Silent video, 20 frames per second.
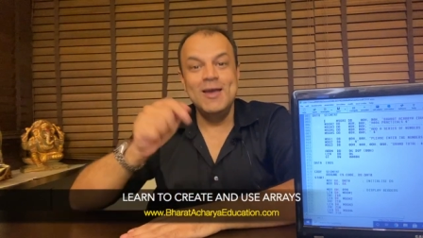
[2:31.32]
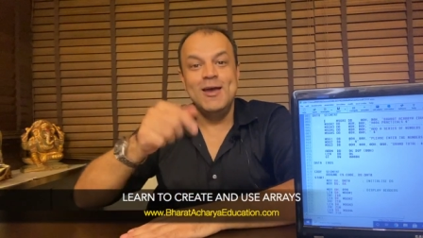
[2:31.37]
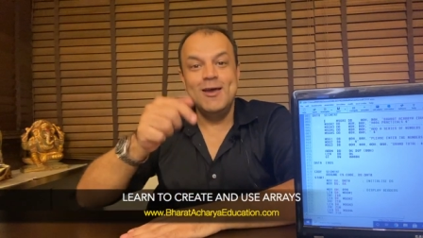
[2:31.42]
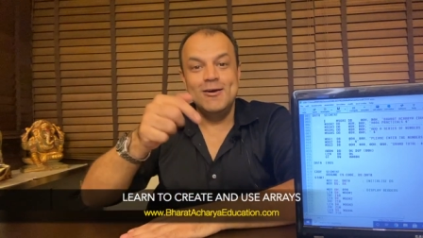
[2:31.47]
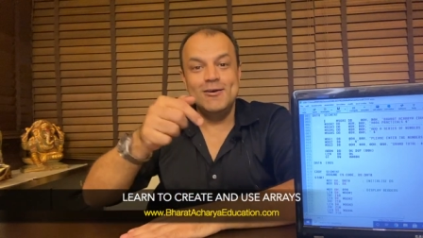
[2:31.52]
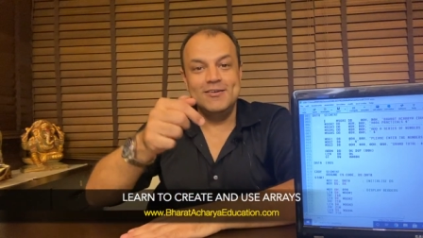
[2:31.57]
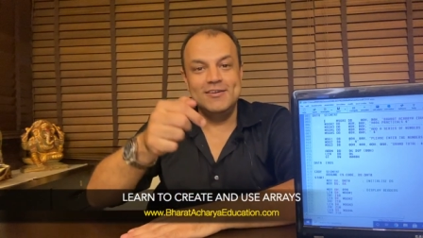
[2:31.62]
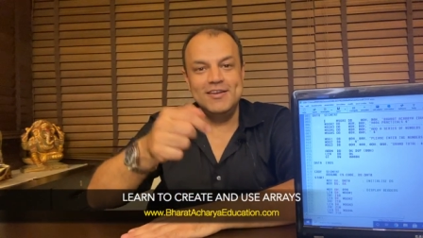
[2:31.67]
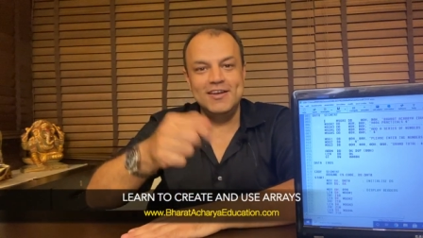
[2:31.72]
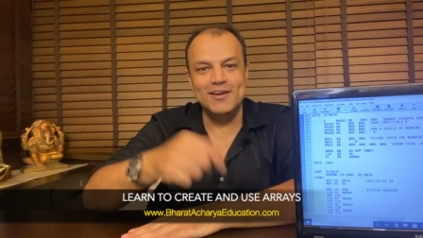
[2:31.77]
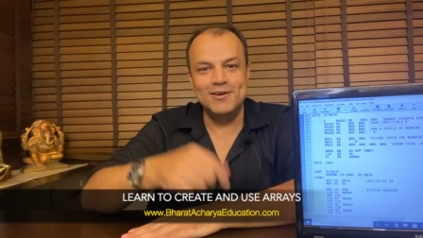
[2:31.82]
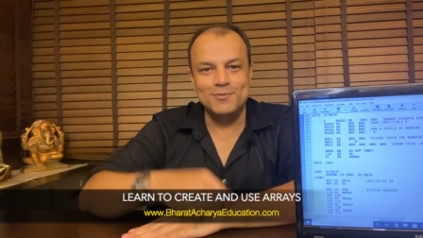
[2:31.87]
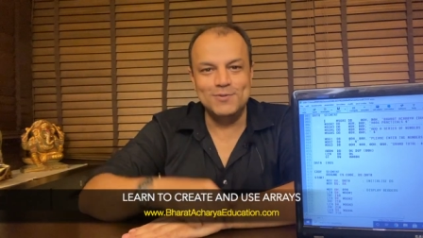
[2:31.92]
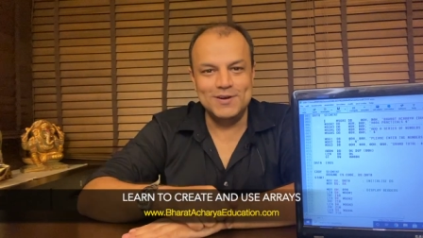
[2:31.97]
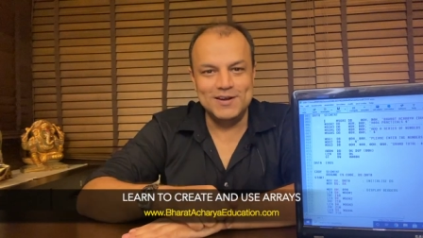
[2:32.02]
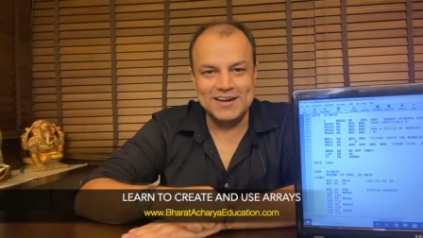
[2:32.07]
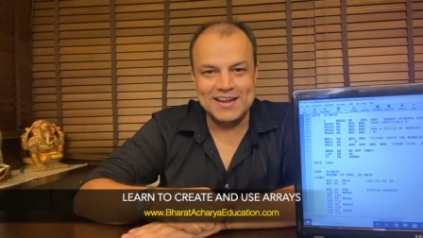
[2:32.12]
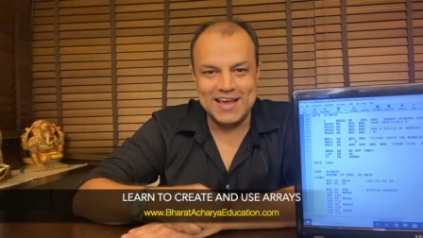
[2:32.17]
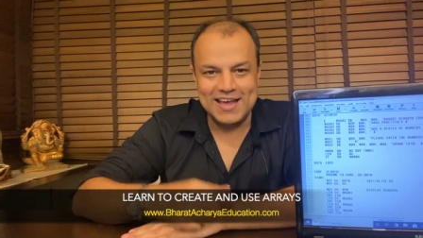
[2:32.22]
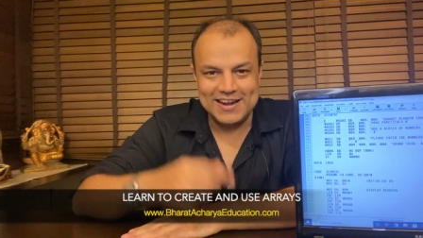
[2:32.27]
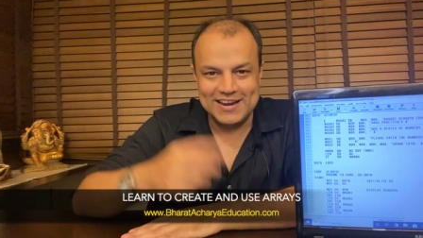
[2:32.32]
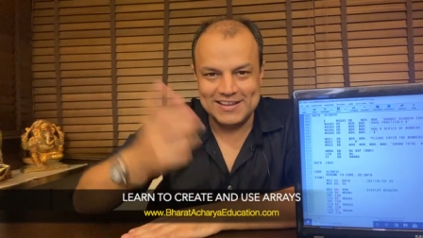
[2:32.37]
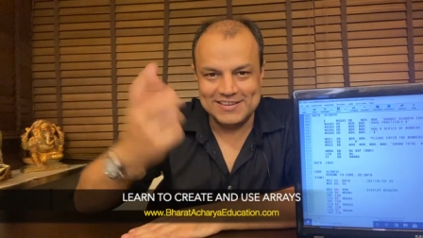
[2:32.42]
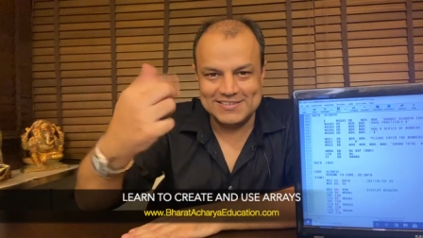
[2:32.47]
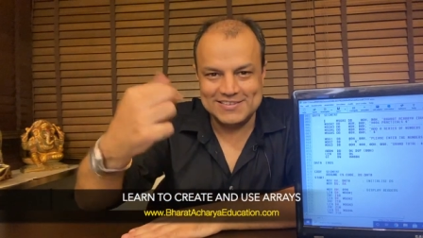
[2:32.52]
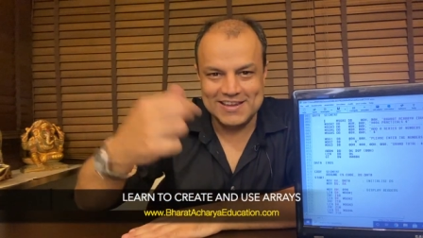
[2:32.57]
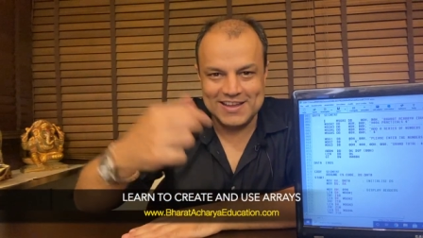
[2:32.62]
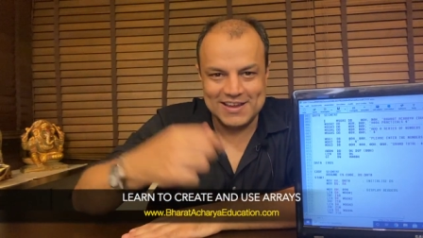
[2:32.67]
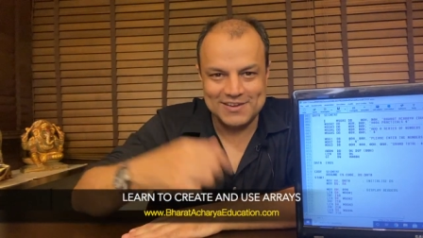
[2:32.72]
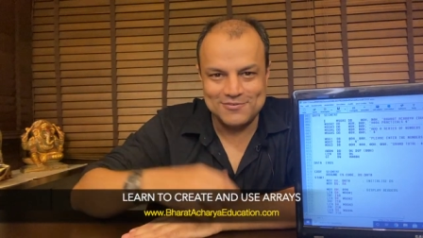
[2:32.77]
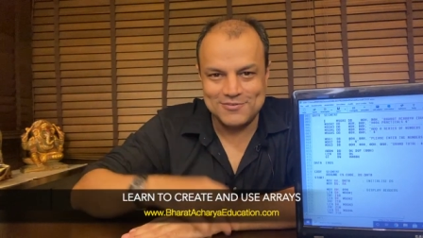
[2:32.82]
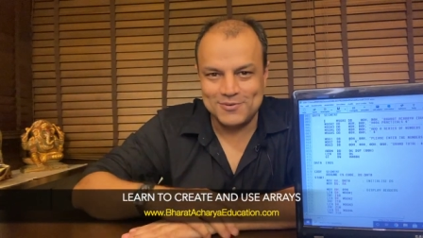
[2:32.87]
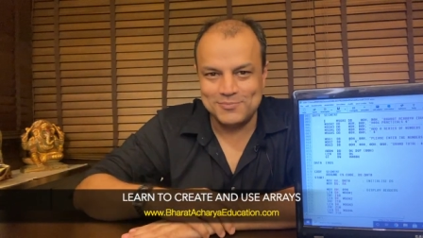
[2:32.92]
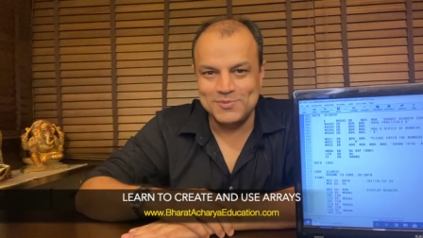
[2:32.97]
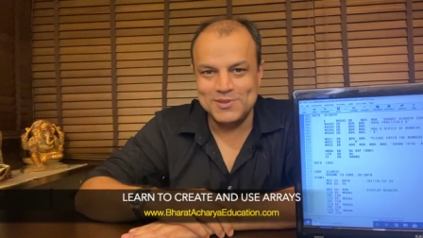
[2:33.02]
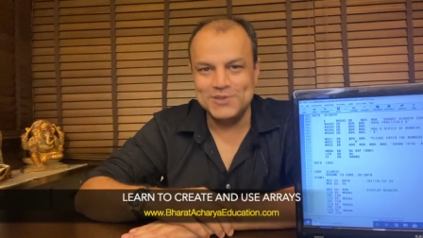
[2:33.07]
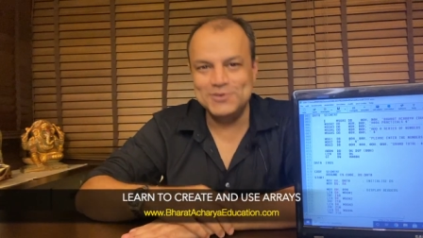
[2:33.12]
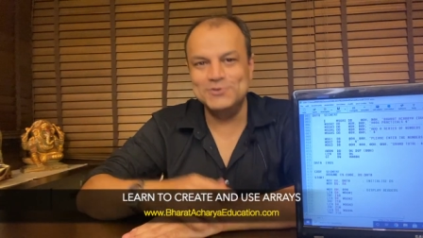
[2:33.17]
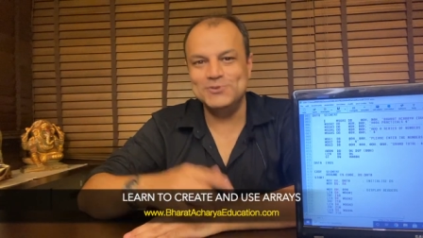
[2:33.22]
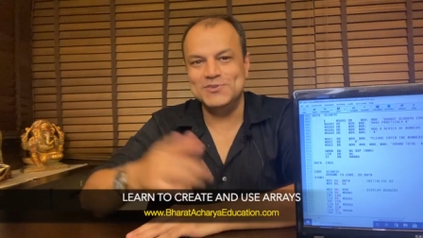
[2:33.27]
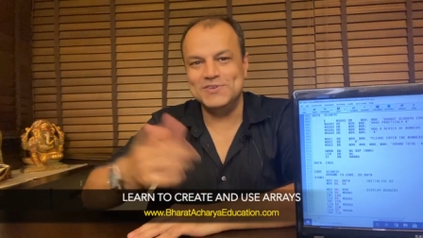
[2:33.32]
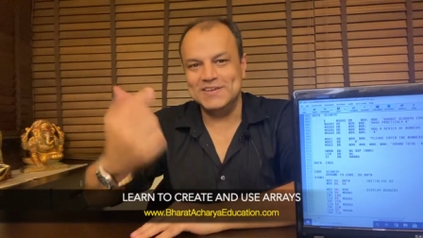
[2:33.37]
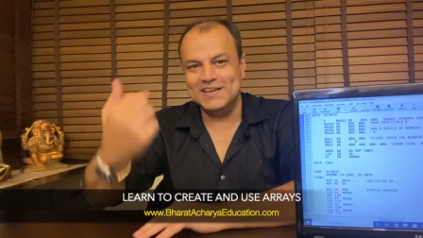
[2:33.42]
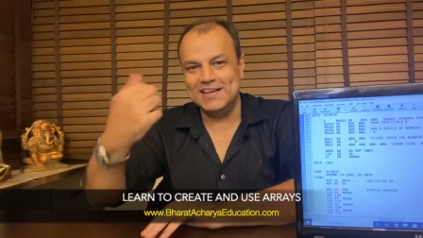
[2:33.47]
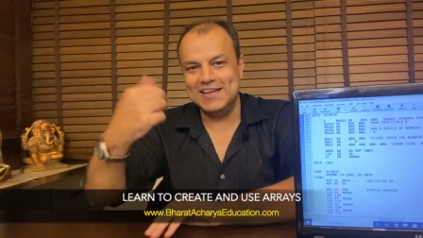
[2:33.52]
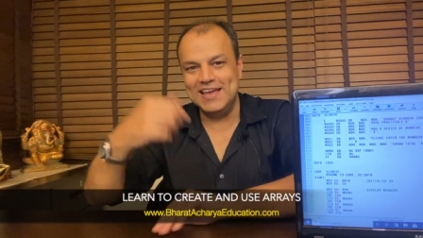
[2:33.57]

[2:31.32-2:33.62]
real world arrays taken from the user.